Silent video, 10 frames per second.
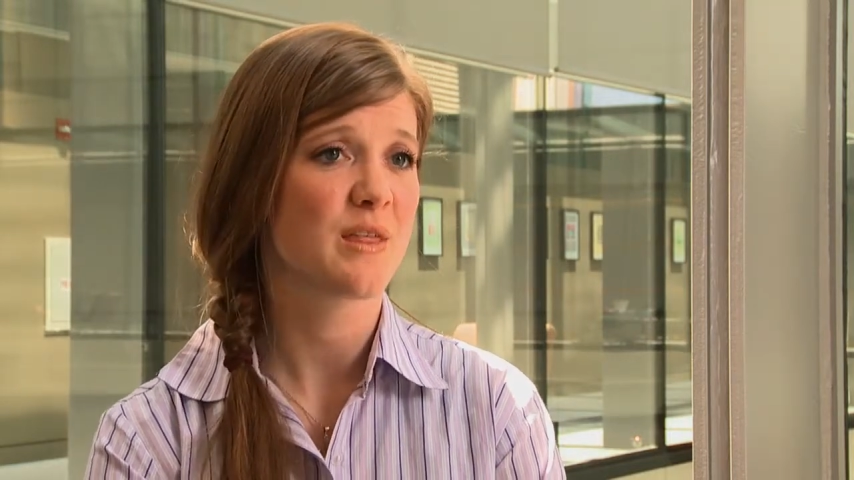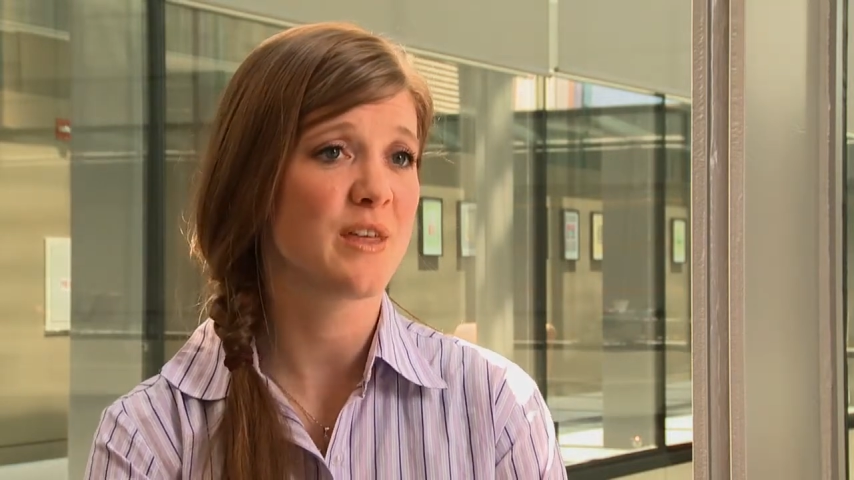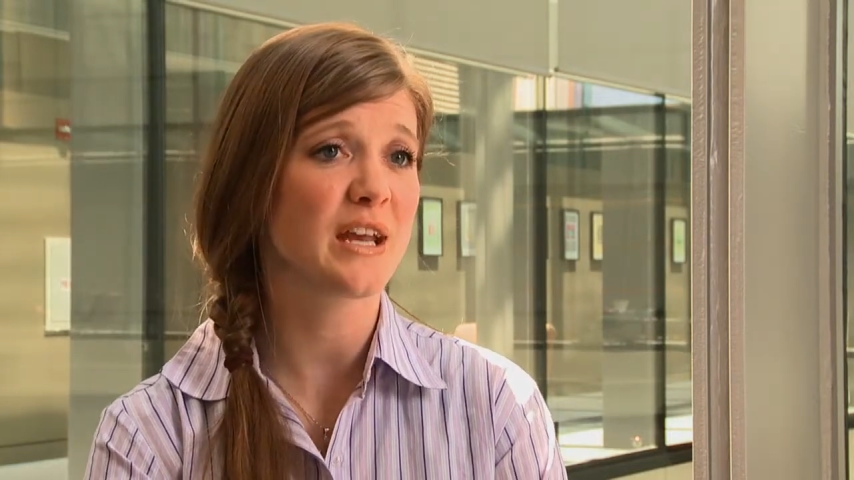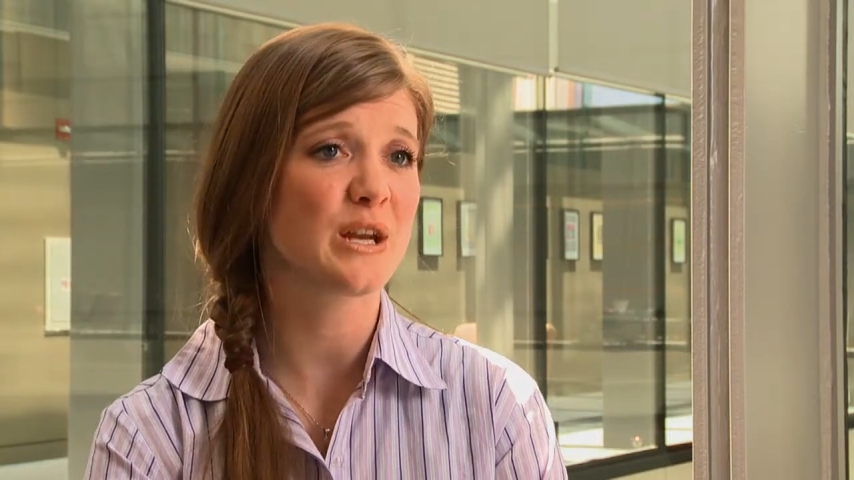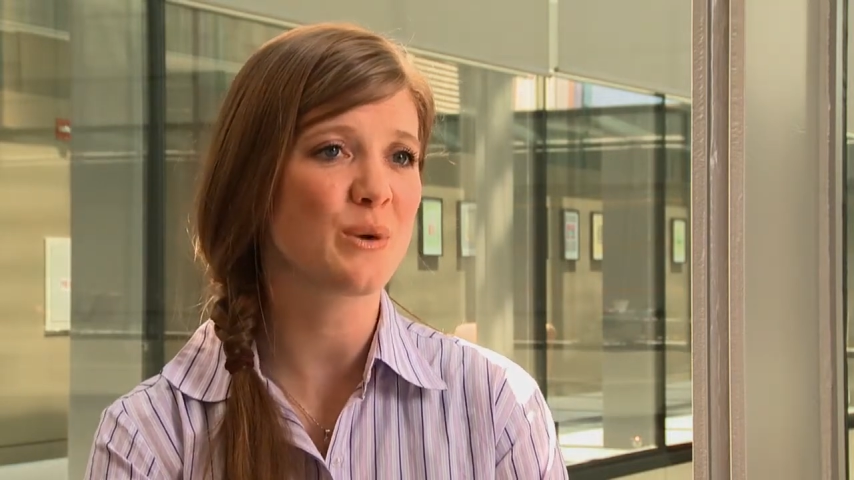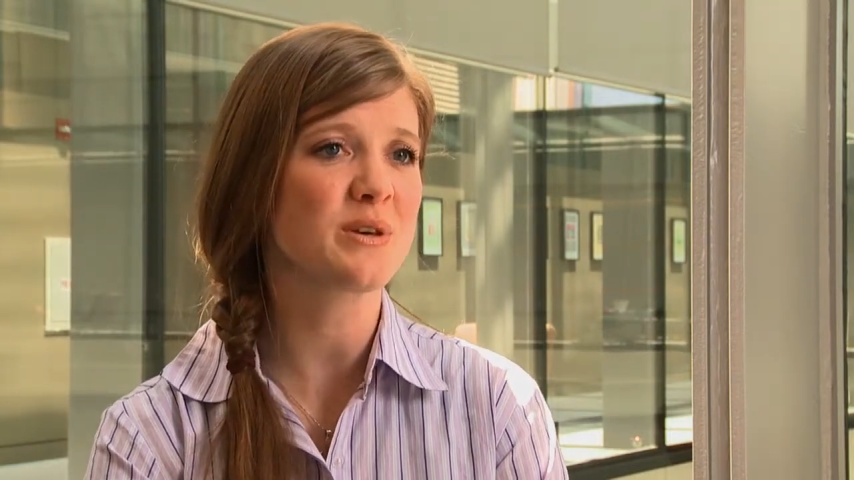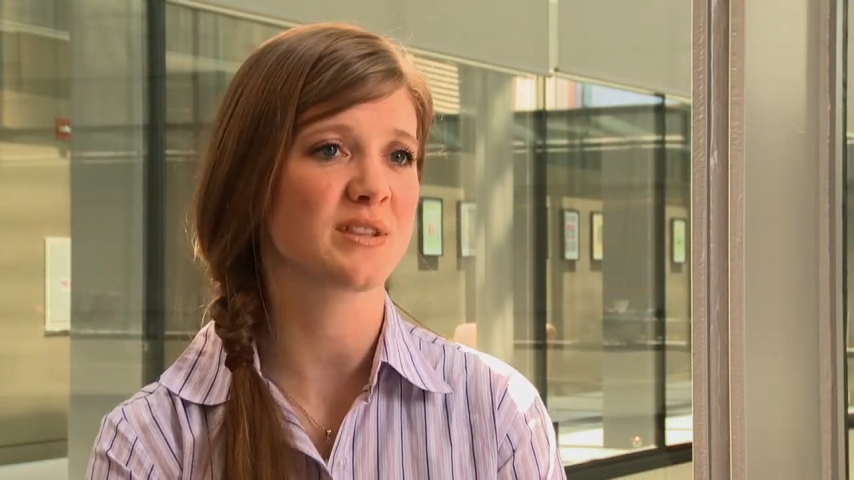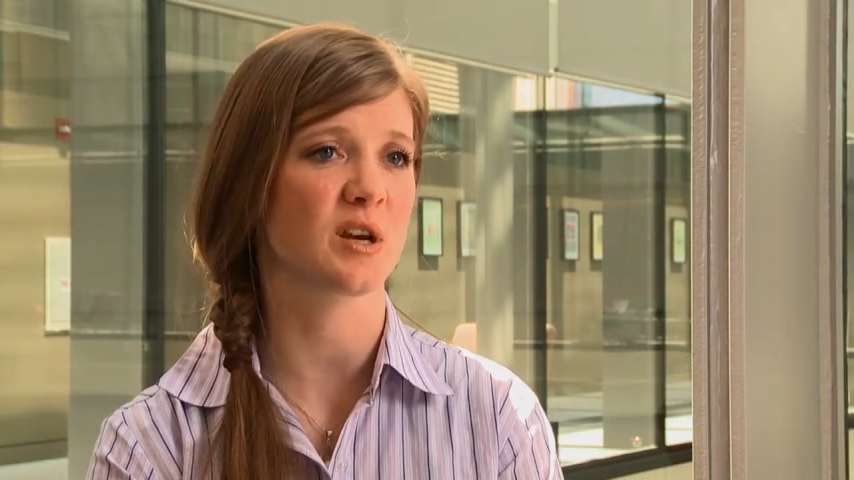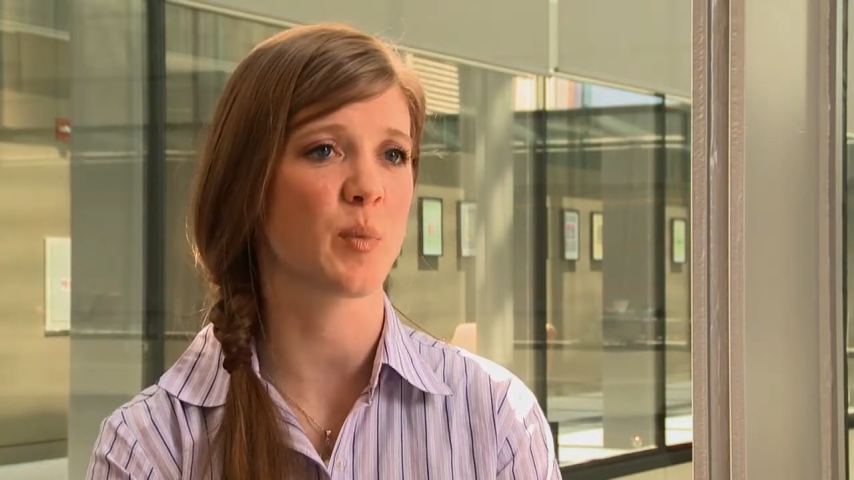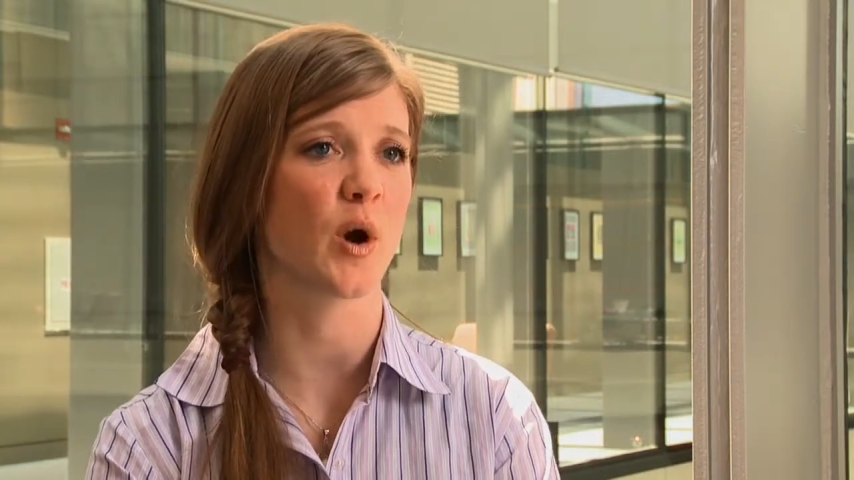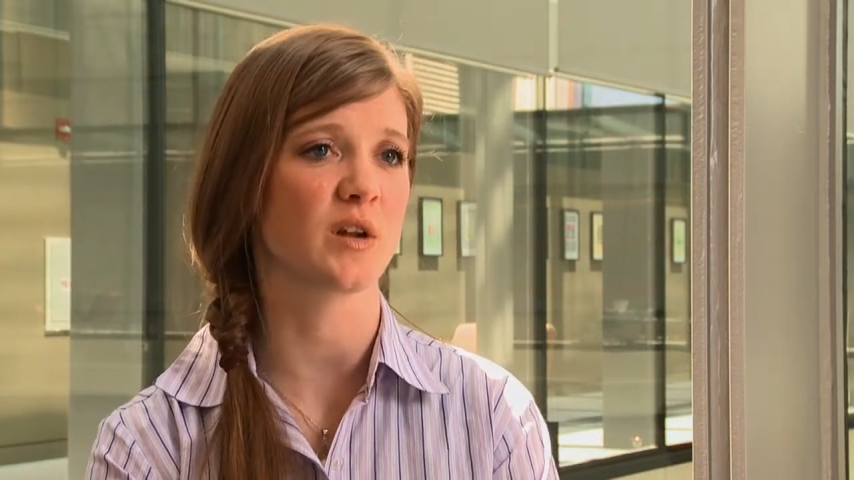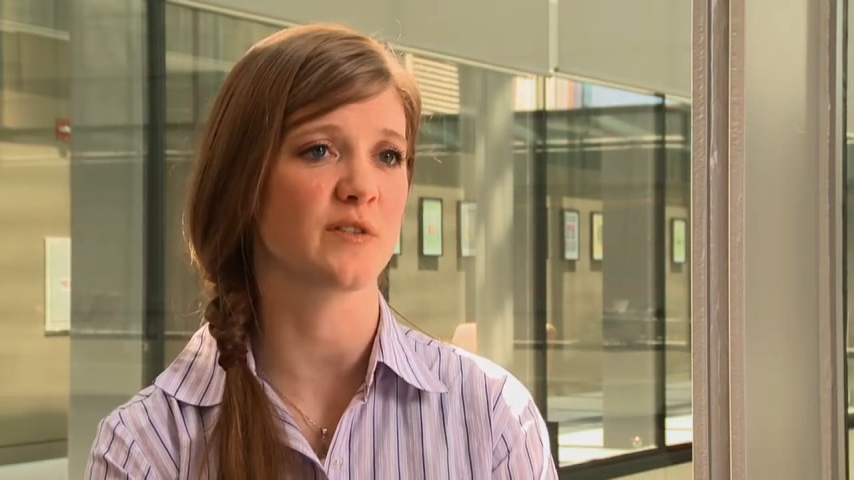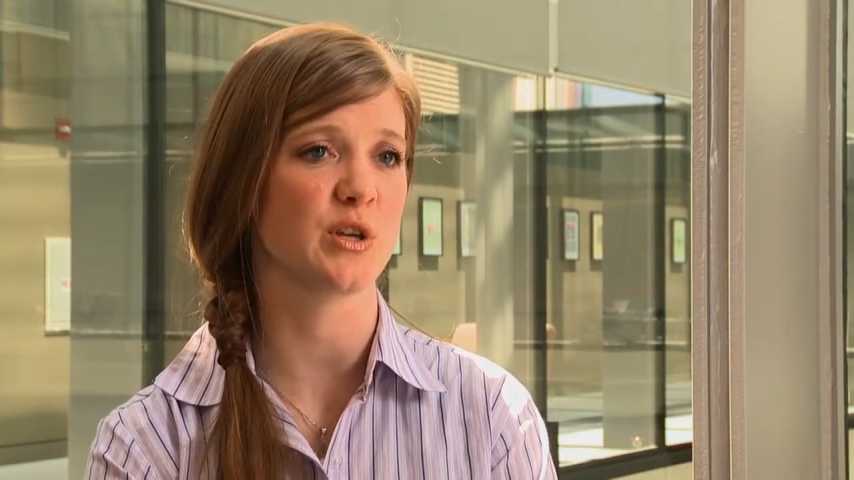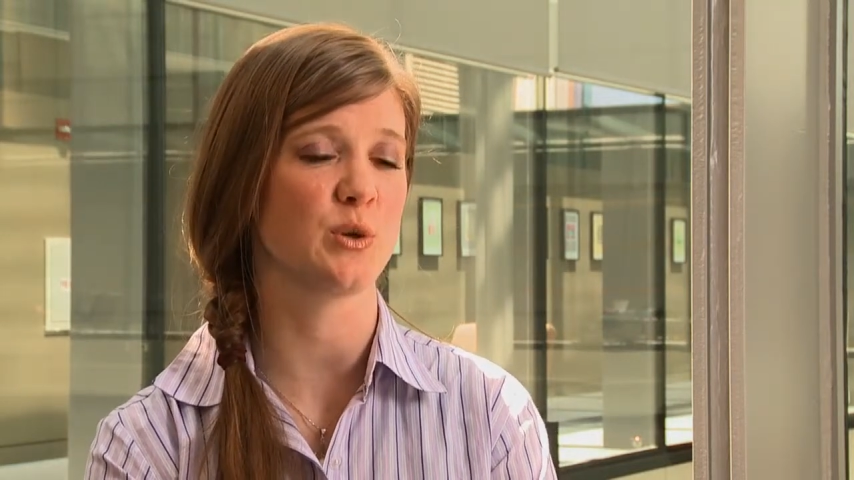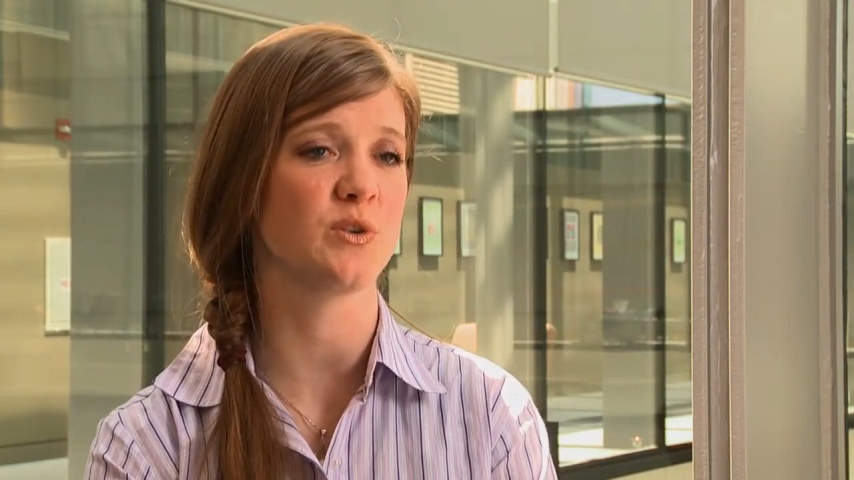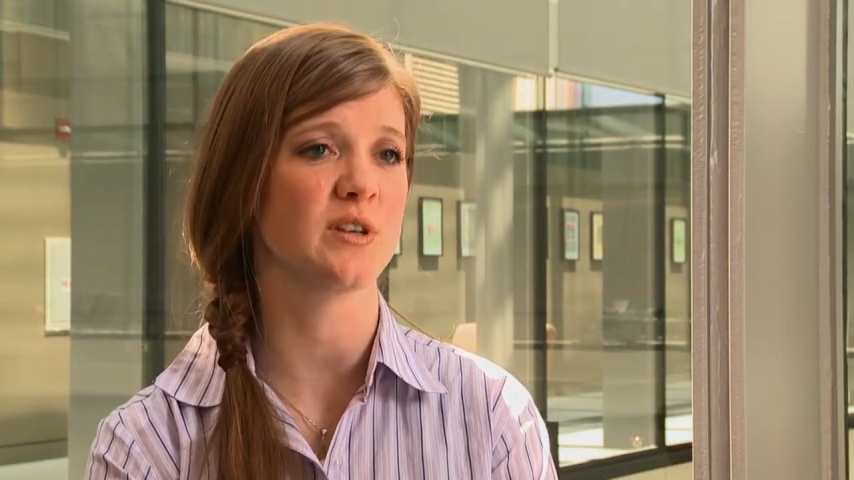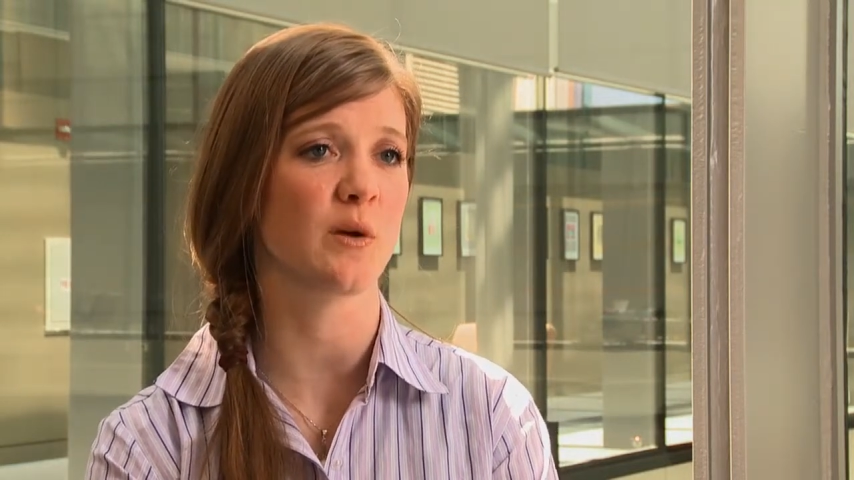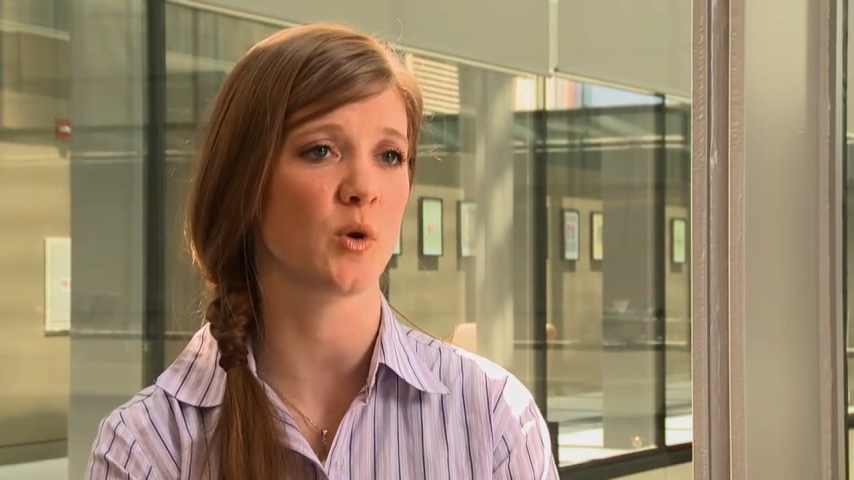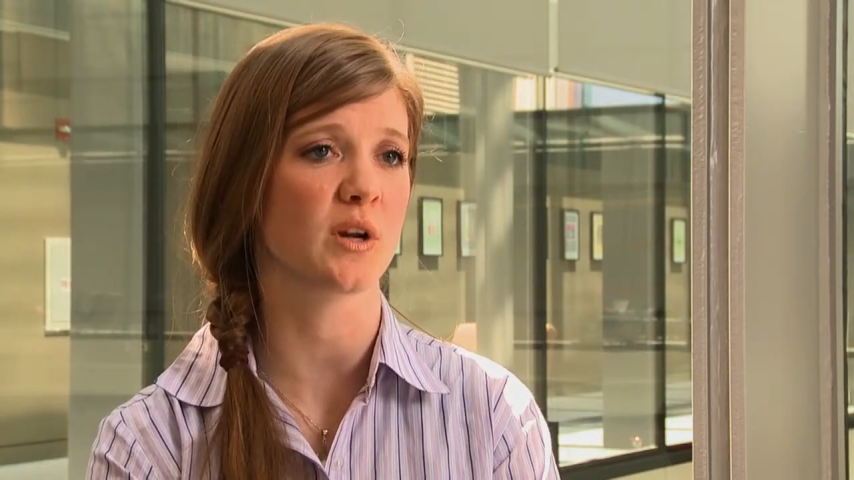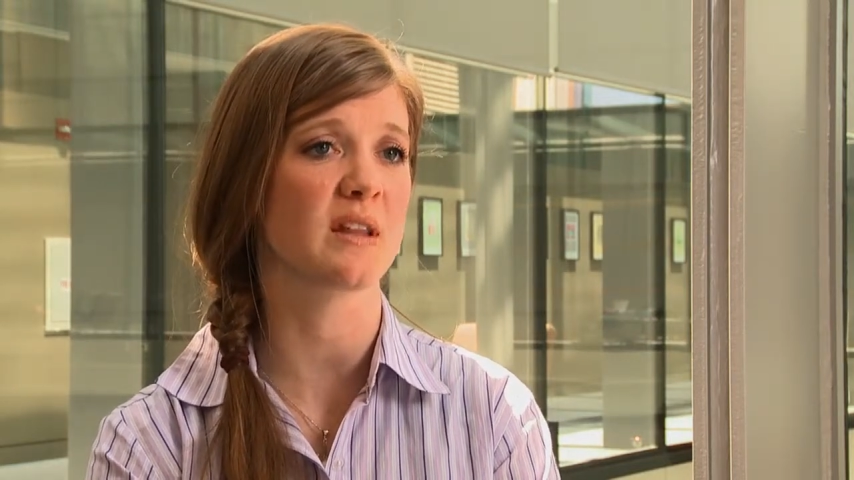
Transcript: They know that they're part of a huge network,